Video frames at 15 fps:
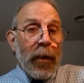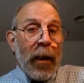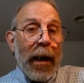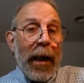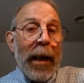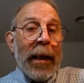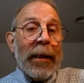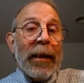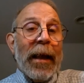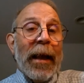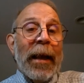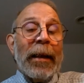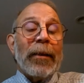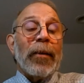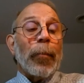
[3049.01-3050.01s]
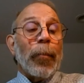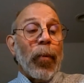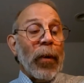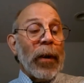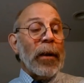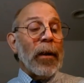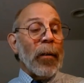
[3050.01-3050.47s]
markets. And the
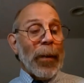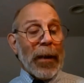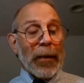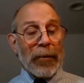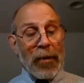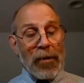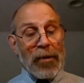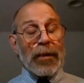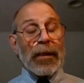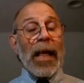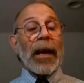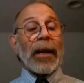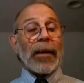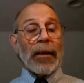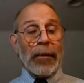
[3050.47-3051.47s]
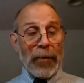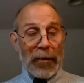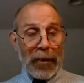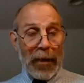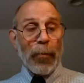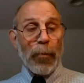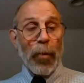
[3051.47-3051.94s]
point about the slack in the
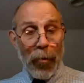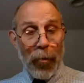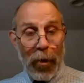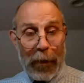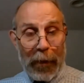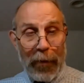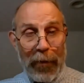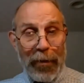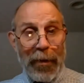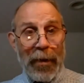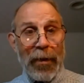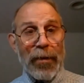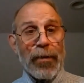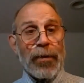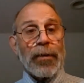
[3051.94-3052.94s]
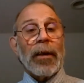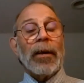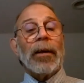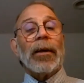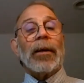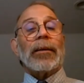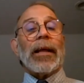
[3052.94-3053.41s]
labor markets is
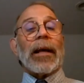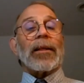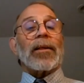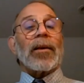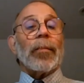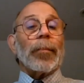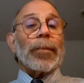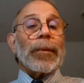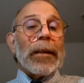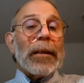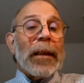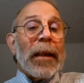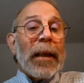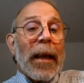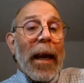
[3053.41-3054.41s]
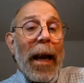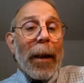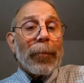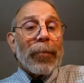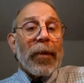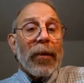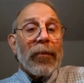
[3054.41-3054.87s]
that's completely
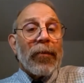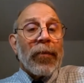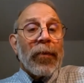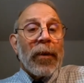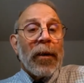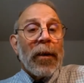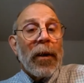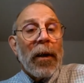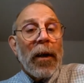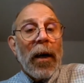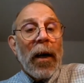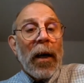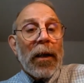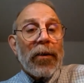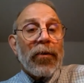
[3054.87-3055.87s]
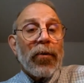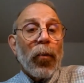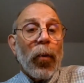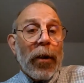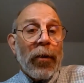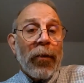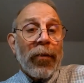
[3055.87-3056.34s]
captive to
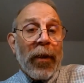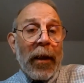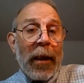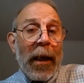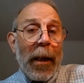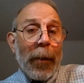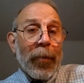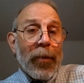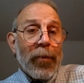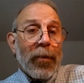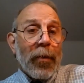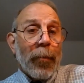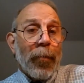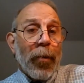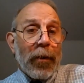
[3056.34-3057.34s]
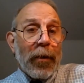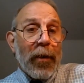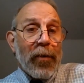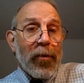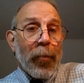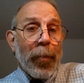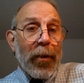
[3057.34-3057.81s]
what you think happens to
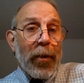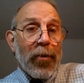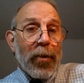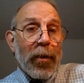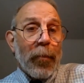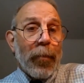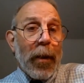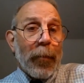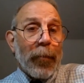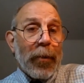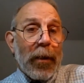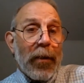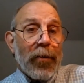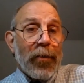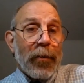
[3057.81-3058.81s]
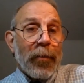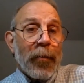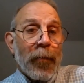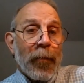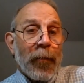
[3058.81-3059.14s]
participation in population.